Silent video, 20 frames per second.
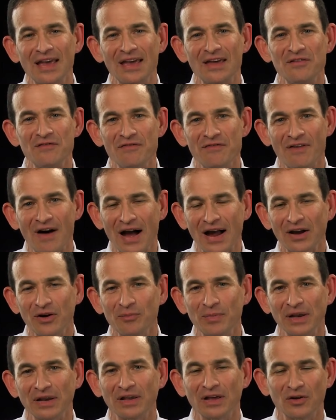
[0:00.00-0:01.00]

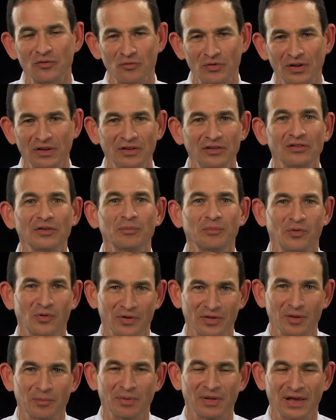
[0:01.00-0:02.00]
environment can really
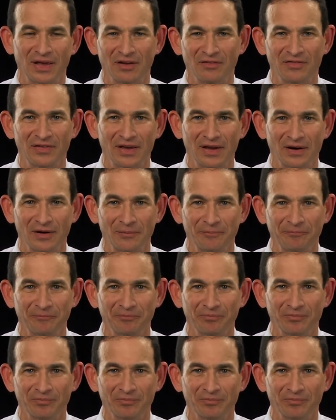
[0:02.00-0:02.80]
support the plan of care.